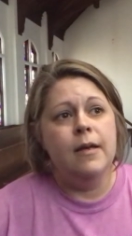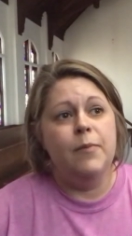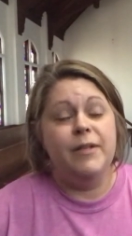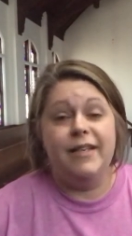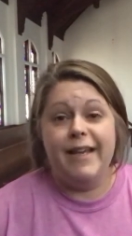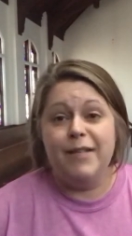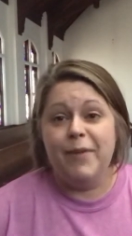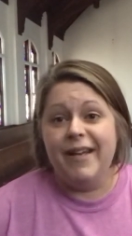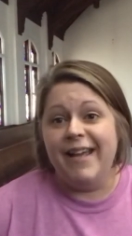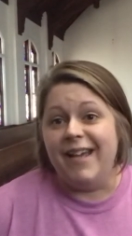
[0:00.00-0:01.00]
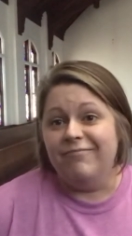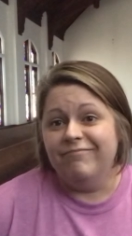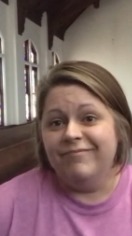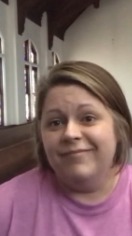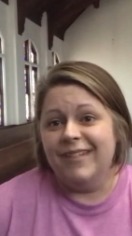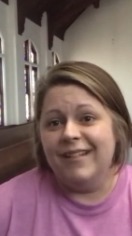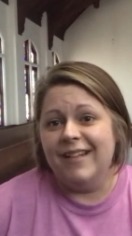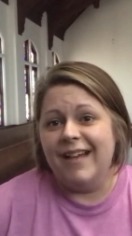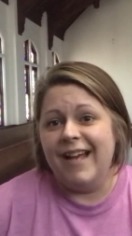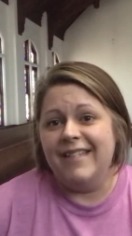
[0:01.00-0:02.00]
But today's my day.
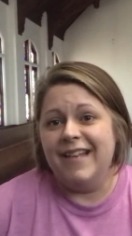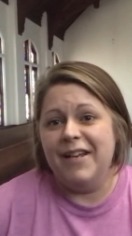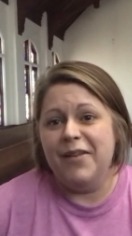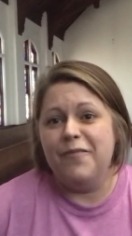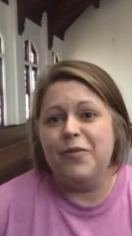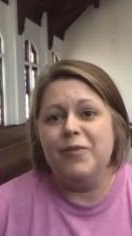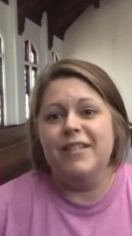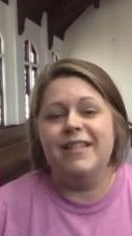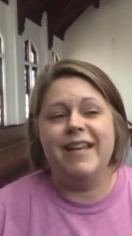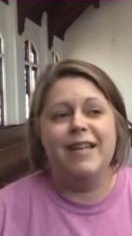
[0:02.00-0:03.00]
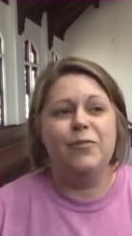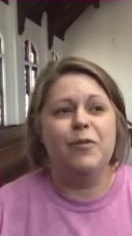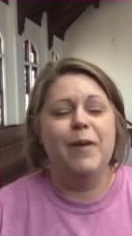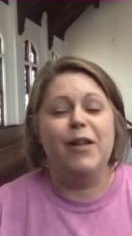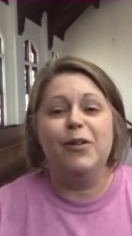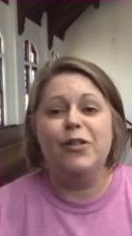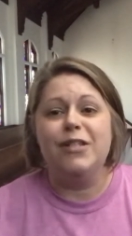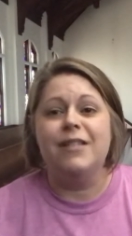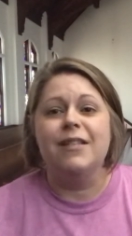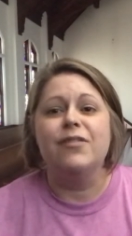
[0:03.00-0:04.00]
I signed up for Wednesdays with my clergy
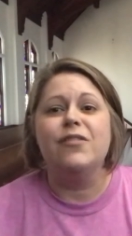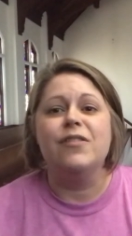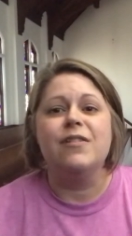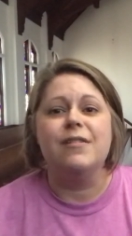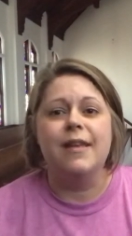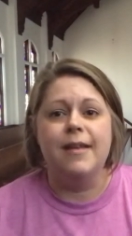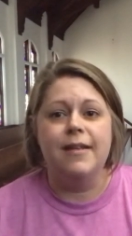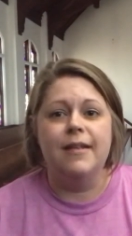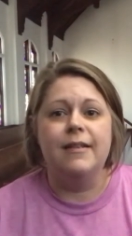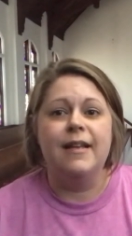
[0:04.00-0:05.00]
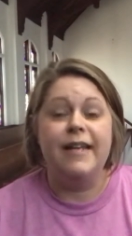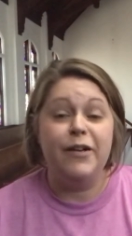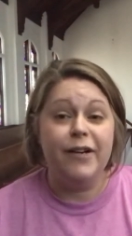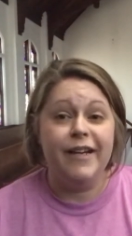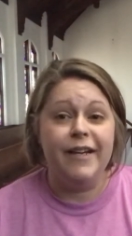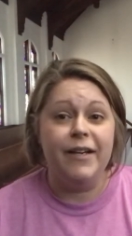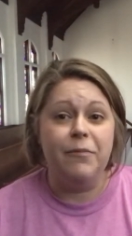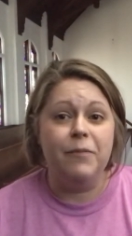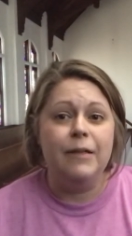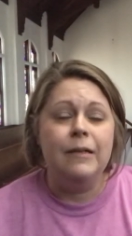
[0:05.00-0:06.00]
sisters and here I
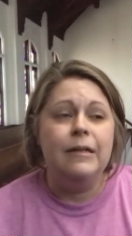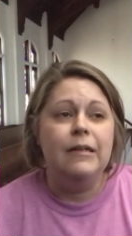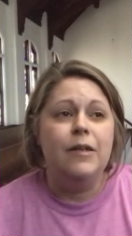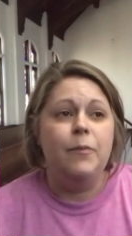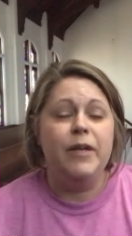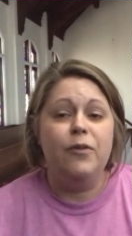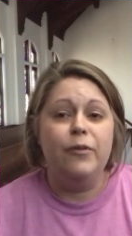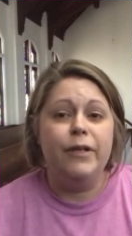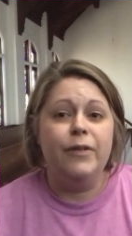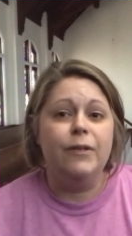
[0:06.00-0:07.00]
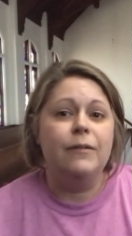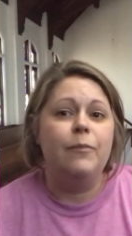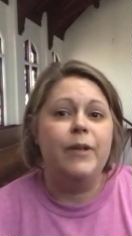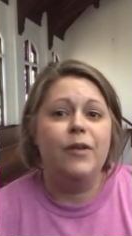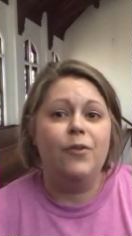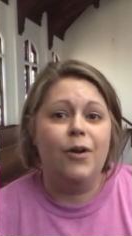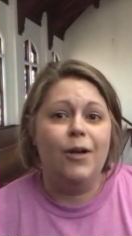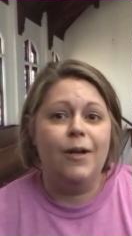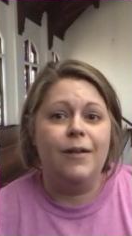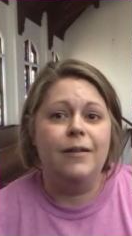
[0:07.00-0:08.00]
am, being real, being
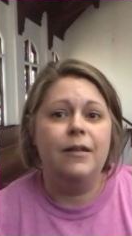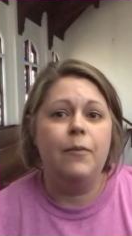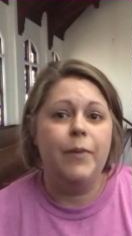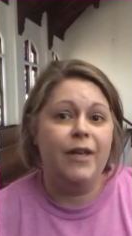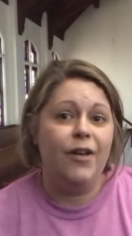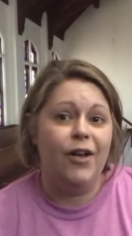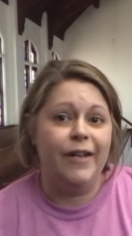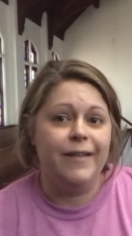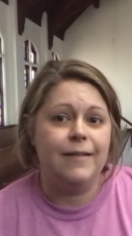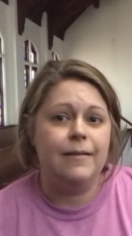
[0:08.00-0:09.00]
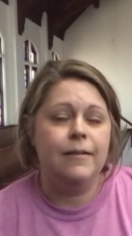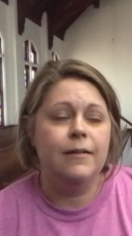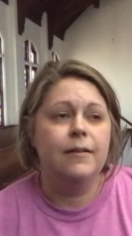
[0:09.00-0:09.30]
raw, being honest.